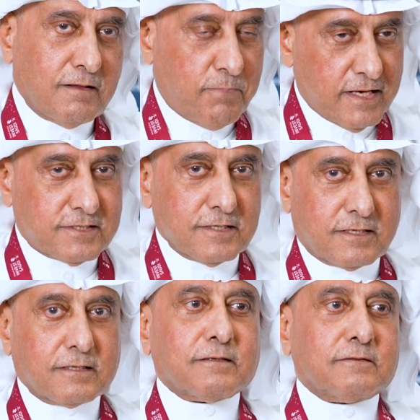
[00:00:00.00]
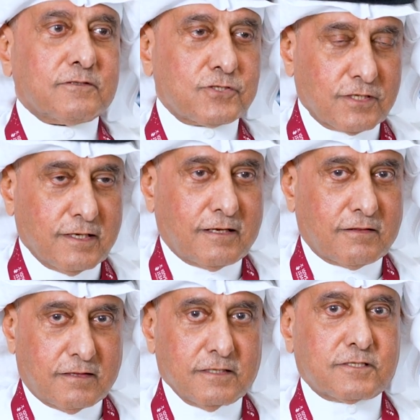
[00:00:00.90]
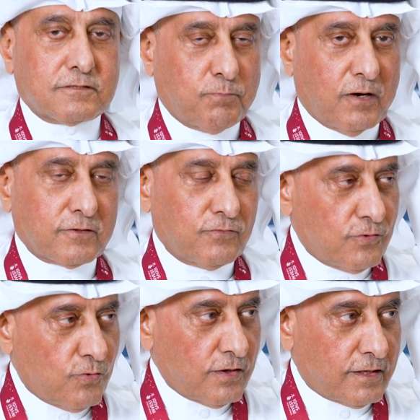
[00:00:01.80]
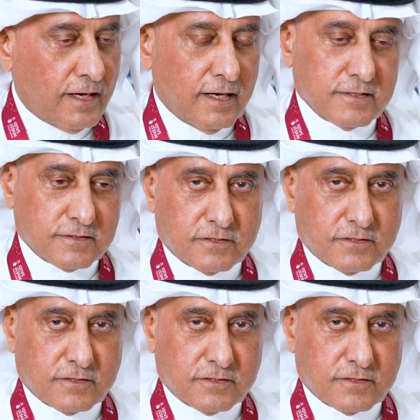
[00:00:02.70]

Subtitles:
The basic strength this part of the world has,